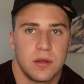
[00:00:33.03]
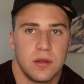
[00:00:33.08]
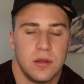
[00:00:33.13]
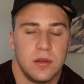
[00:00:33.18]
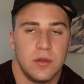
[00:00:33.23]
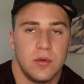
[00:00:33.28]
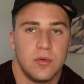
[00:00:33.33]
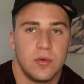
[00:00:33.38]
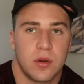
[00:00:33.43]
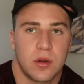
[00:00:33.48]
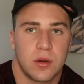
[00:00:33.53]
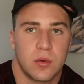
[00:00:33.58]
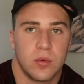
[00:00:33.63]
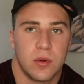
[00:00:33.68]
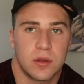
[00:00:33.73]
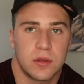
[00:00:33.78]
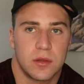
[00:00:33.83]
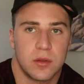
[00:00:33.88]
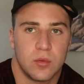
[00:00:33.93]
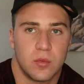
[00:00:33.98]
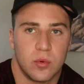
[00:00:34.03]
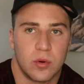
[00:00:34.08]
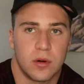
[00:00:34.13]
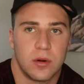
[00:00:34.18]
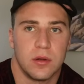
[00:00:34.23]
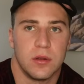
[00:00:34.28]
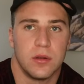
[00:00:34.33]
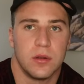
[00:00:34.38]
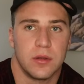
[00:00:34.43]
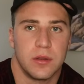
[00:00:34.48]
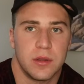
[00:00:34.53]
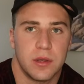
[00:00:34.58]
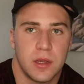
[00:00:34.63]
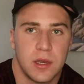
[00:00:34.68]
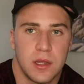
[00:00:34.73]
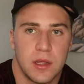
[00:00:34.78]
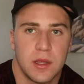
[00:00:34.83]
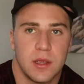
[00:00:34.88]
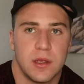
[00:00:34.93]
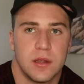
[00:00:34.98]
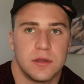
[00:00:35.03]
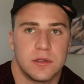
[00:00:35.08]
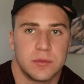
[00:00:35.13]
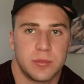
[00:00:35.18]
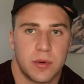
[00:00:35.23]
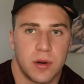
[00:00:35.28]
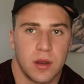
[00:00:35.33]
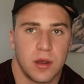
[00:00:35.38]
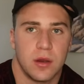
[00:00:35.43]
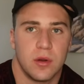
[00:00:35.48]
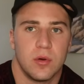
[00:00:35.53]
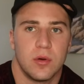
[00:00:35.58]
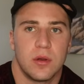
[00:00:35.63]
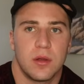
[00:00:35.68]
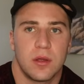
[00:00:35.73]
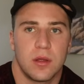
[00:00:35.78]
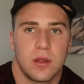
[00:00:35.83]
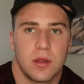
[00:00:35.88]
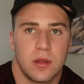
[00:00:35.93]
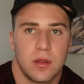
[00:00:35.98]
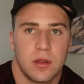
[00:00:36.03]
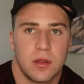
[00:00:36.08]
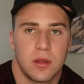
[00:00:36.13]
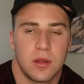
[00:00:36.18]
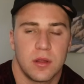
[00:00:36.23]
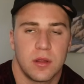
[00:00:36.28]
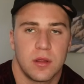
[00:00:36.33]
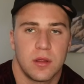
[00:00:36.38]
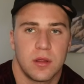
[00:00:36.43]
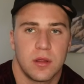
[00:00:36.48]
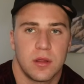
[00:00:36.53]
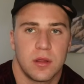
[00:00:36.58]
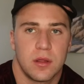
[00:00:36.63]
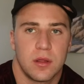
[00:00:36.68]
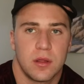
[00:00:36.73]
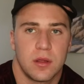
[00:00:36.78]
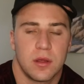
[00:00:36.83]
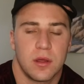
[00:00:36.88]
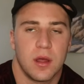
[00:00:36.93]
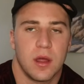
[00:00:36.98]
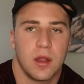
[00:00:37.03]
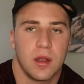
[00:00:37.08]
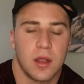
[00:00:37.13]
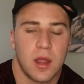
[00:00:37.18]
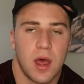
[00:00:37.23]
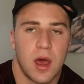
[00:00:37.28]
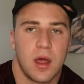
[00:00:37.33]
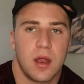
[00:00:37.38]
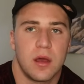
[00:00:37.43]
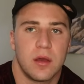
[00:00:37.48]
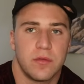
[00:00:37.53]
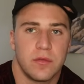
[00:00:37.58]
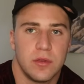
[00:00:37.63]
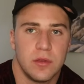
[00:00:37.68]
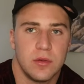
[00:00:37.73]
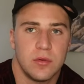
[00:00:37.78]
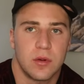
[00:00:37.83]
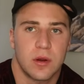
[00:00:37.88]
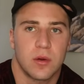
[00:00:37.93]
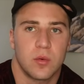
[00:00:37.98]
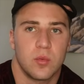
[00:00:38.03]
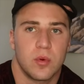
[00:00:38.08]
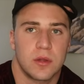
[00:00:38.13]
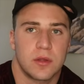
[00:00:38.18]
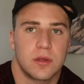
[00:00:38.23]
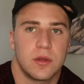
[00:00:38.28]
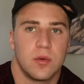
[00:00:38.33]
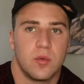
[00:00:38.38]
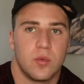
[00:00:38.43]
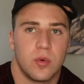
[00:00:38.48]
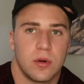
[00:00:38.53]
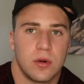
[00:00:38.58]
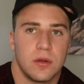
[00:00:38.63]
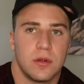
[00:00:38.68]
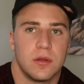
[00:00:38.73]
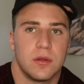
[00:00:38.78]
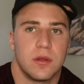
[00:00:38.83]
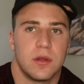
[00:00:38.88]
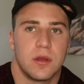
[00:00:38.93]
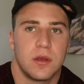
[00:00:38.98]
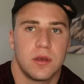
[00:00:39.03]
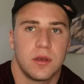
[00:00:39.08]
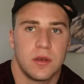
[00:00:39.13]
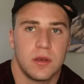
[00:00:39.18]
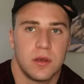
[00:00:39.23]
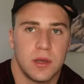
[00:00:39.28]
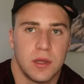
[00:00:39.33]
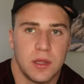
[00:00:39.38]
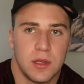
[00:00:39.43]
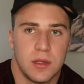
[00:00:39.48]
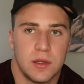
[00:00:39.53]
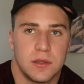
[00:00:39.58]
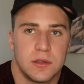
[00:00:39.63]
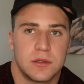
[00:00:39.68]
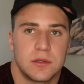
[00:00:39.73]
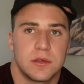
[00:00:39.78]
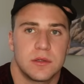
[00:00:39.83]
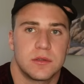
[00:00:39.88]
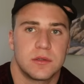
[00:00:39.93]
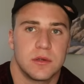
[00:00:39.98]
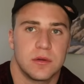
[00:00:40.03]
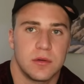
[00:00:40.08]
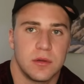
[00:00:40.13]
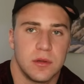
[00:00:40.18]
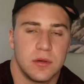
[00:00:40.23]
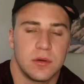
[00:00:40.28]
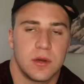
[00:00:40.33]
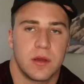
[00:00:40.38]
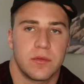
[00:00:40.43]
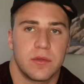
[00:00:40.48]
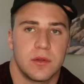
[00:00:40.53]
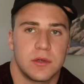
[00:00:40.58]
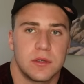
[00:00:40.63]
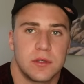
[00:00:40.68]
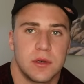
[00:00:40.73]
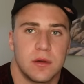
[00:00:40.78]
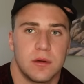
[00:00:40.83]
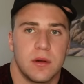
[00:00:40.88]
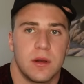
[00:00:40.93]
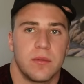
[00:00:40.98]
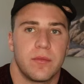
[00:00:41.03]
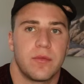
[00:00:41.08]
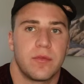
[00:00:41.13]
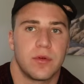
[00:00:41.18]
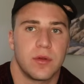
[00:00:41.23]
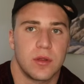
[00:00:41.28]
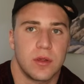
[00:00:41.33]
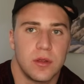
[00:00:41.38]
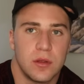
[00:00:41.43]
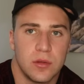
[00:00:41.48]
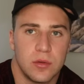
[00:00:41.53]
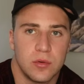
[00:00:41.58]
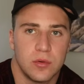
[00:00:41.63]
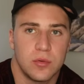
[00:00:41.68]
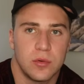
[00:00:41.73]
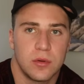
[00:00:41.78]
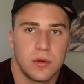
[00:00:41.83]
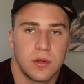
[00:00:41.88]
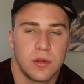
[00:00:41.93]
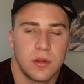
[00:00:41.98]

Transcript: You are what the world needs, bro. A lot of you are what the world needs, so you have to show up for you.